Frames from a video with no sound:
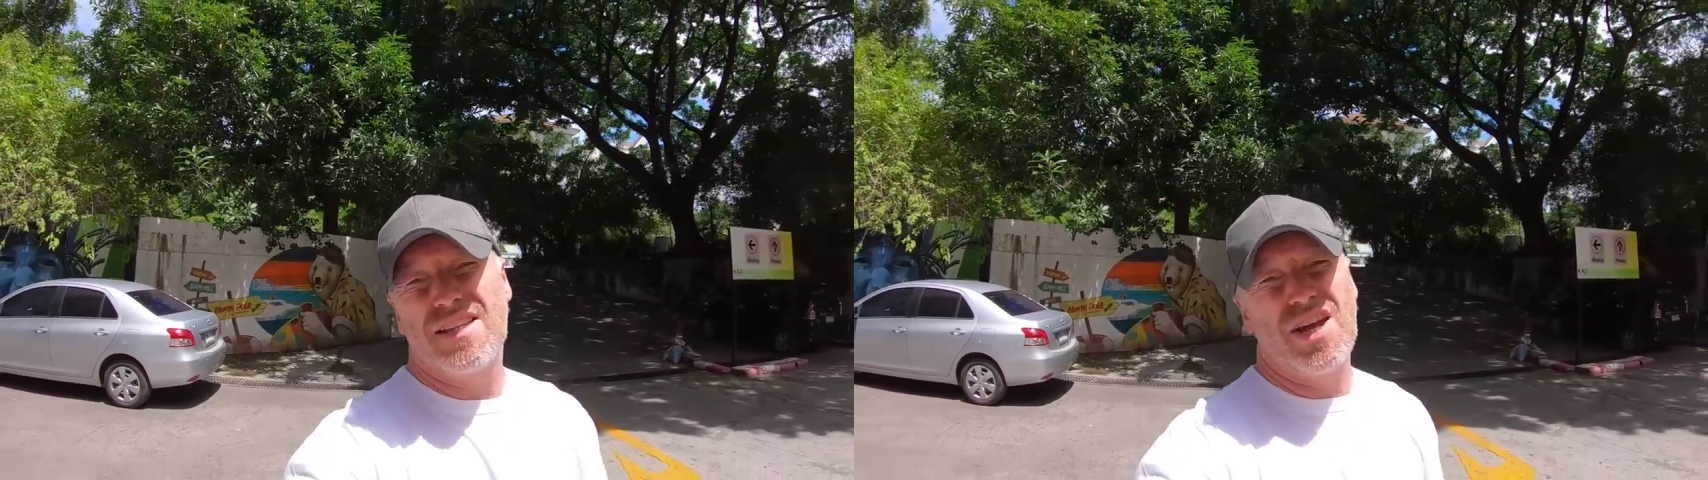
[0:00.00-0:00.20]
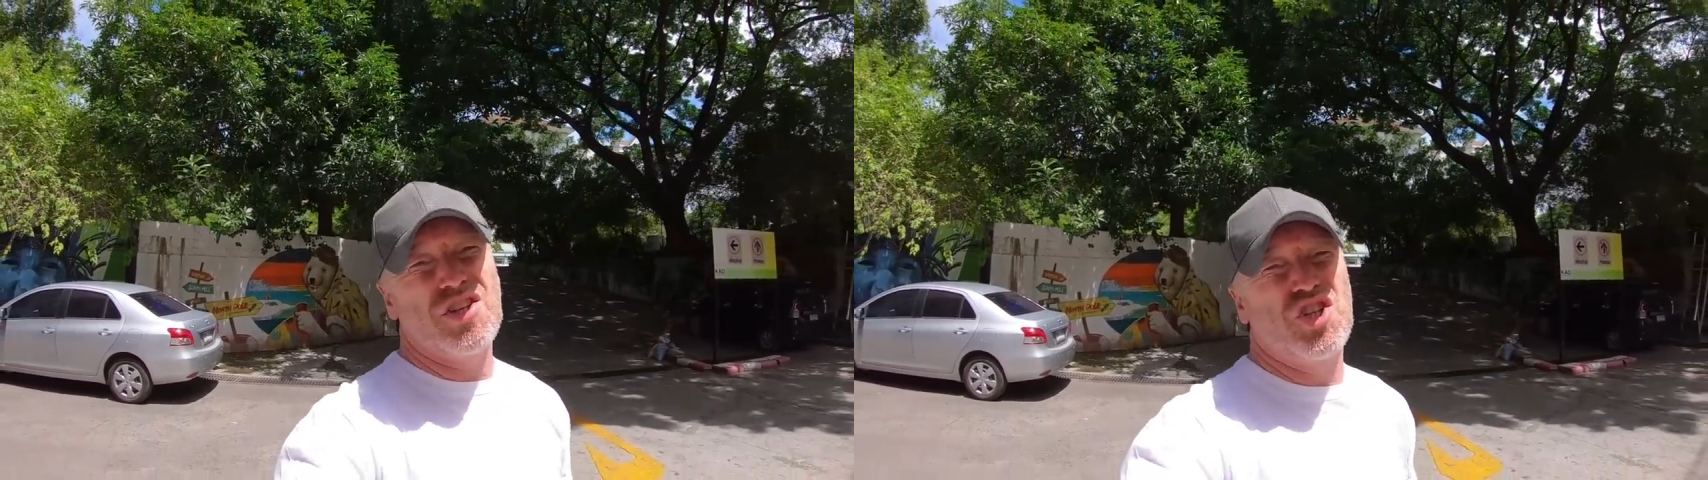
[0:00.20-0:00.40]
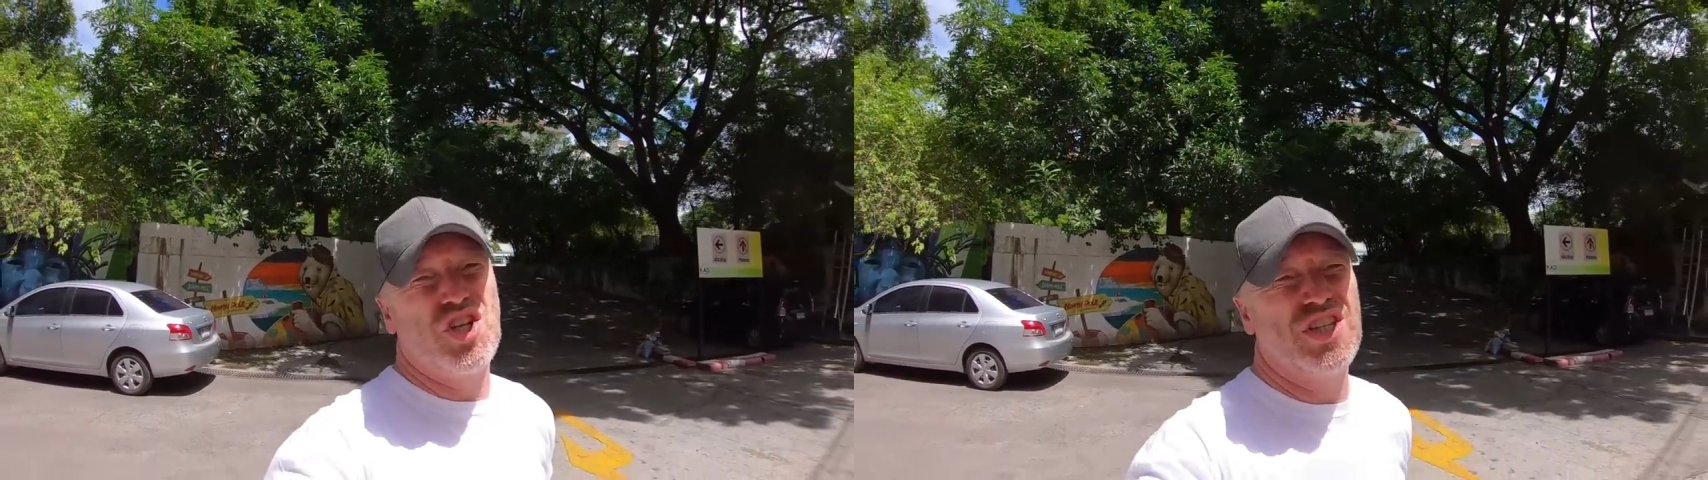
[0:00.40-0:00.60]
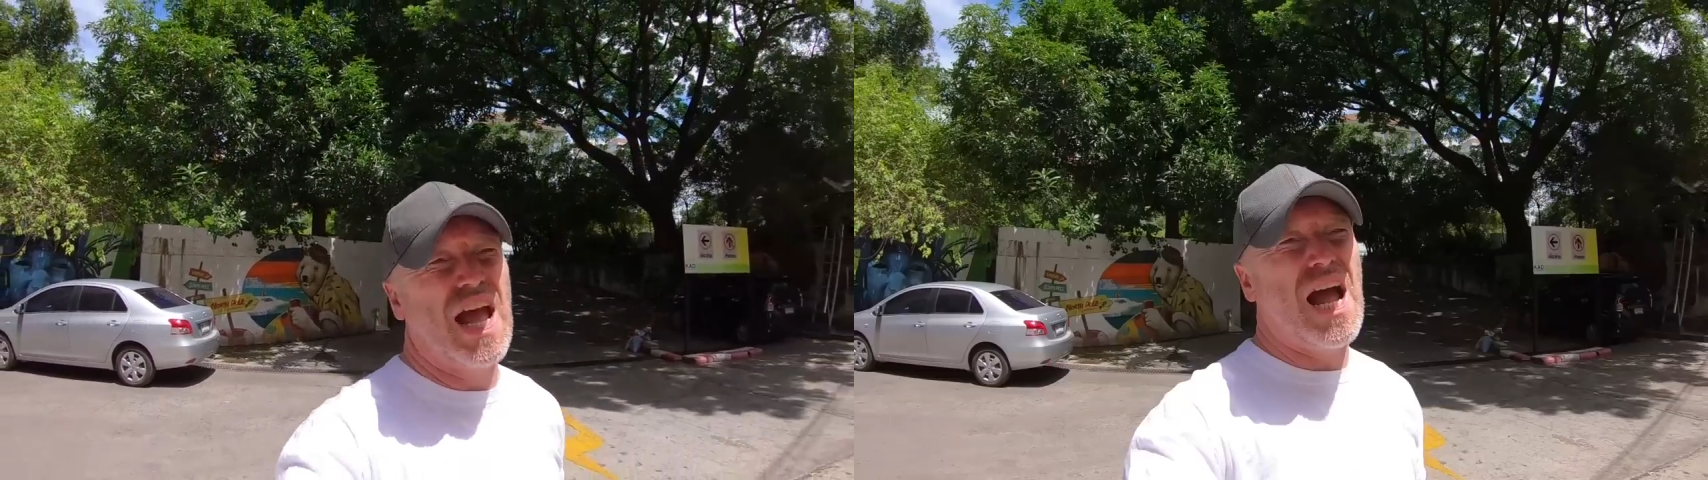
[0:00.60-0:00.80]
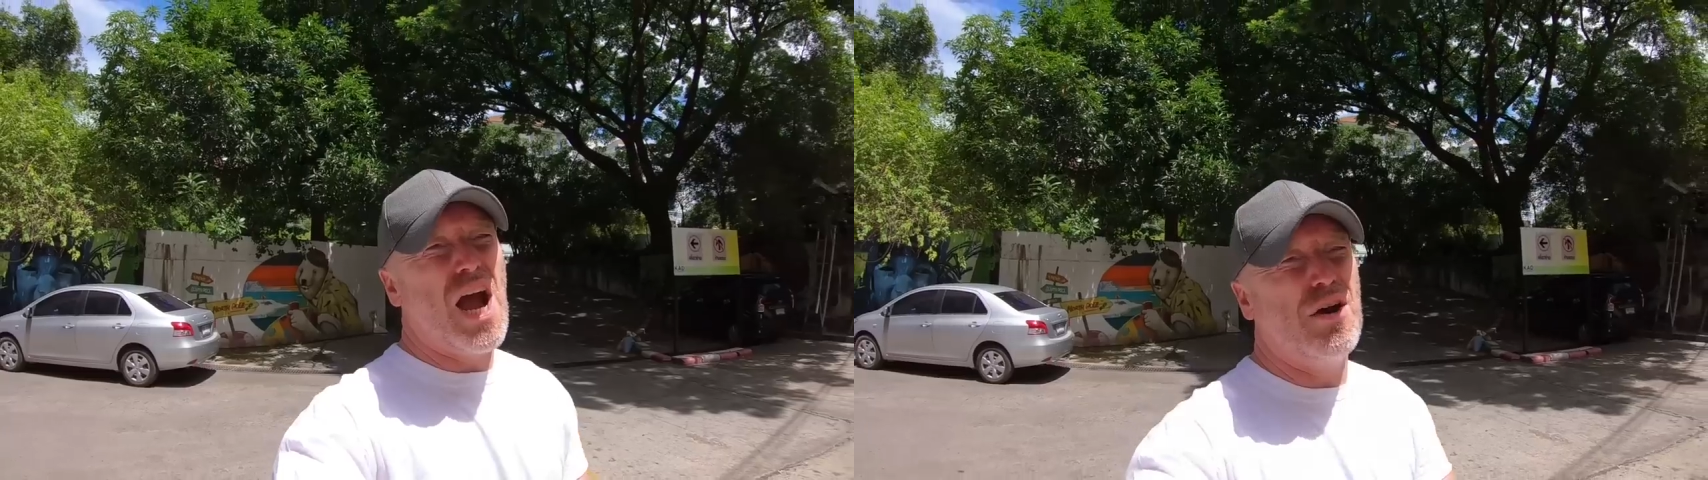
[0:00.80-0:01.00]
touching
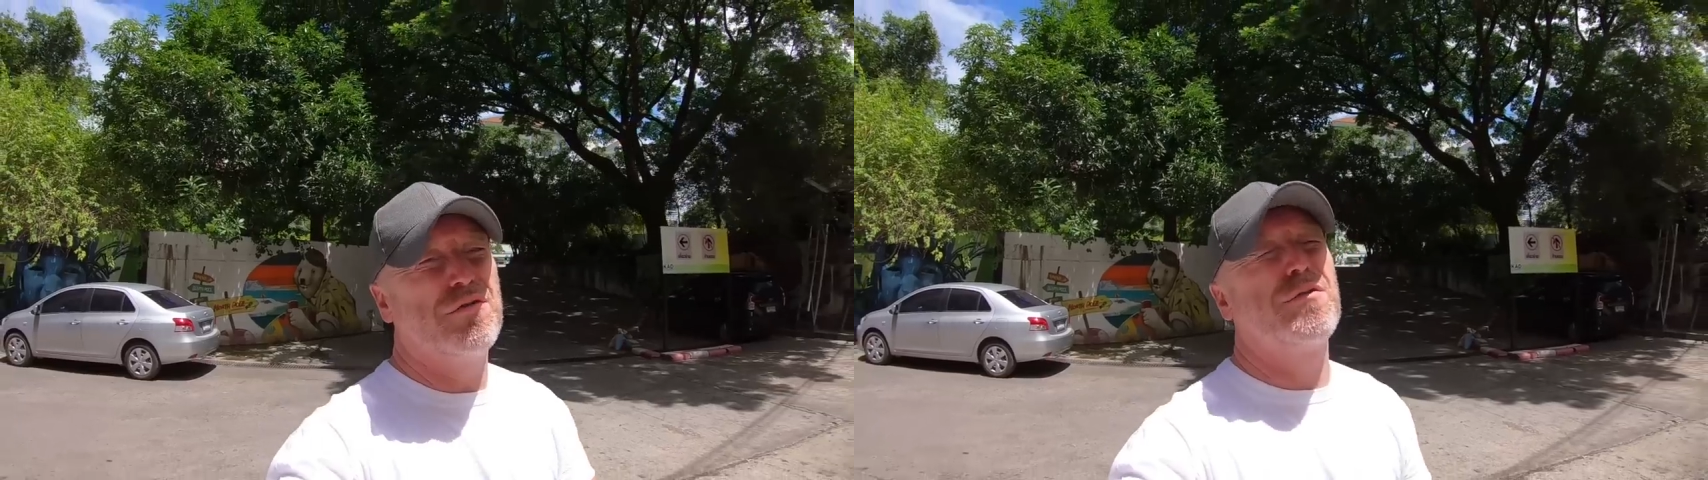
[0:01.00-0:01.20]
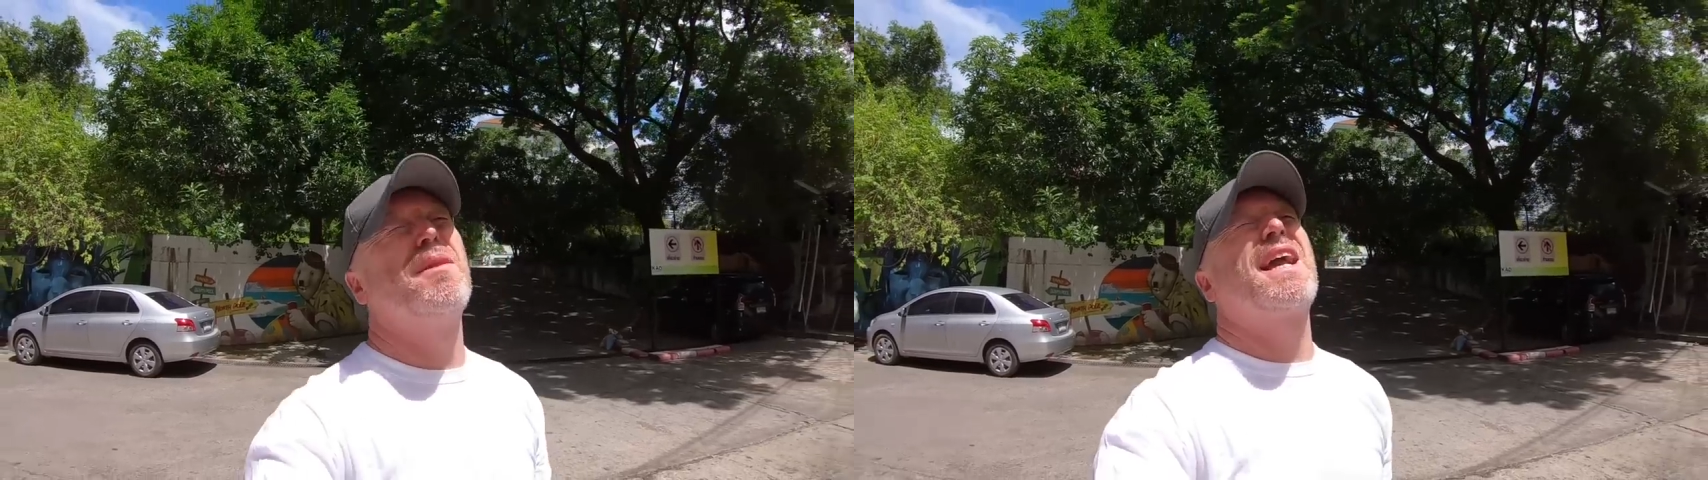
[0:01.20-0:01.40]
down from the